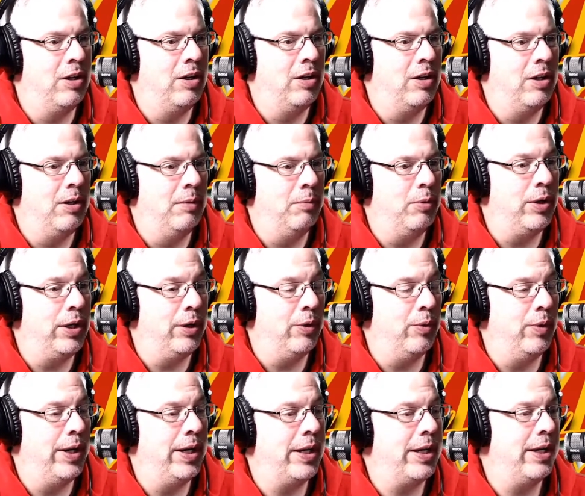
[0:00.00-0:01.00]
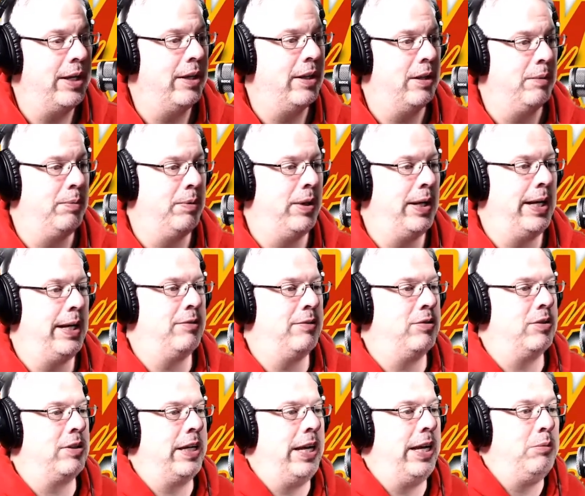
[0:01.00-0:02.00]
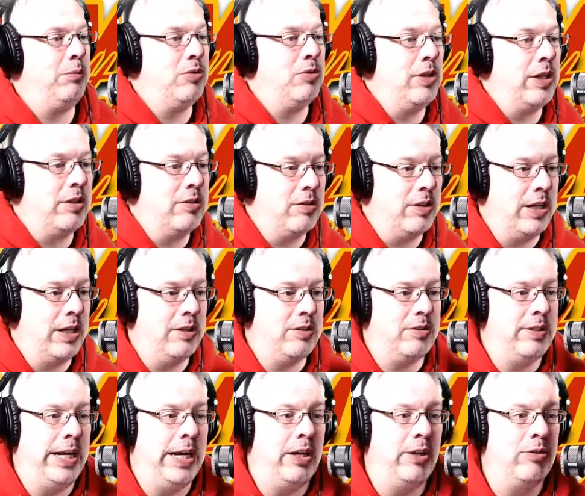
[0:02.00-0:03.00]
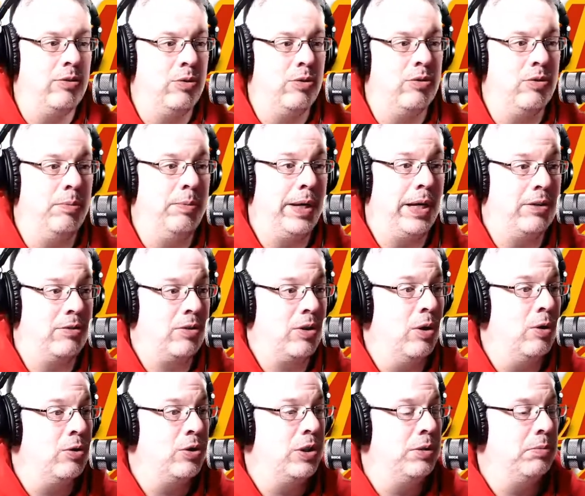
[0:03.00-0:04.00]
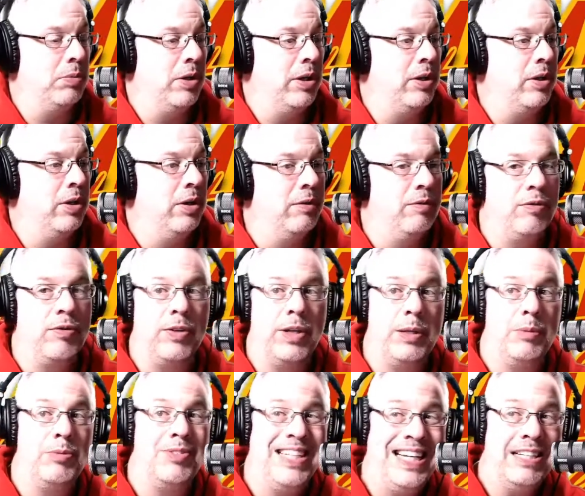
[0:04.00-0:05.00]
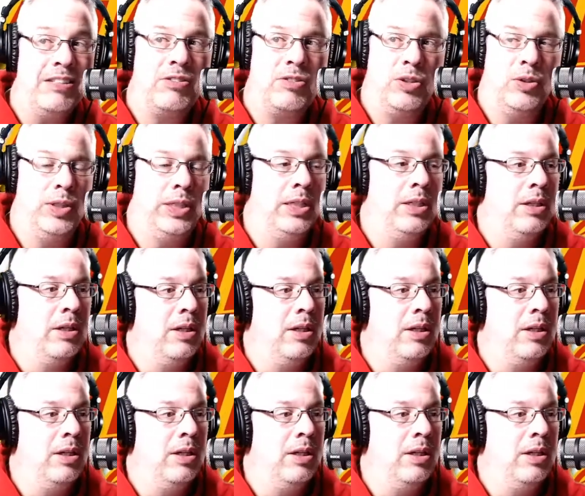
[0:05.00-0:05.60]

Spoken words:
putting Riddick in the playoffs in Game 6 against Dallas was the biggest coaching blunder in Flames history.